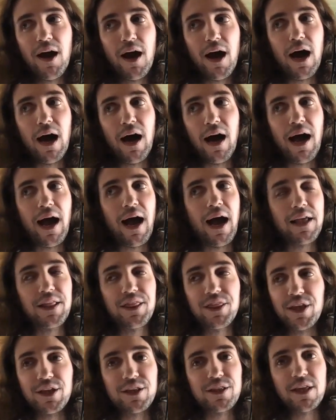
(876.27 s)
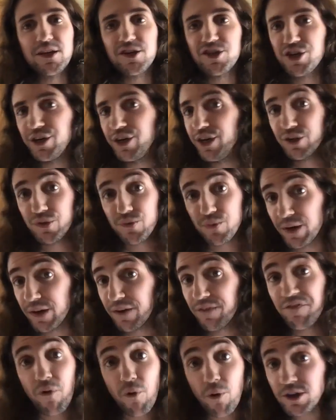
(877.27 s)
I think that she needs
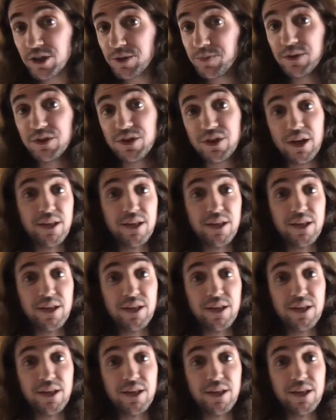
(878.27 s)
reinforcements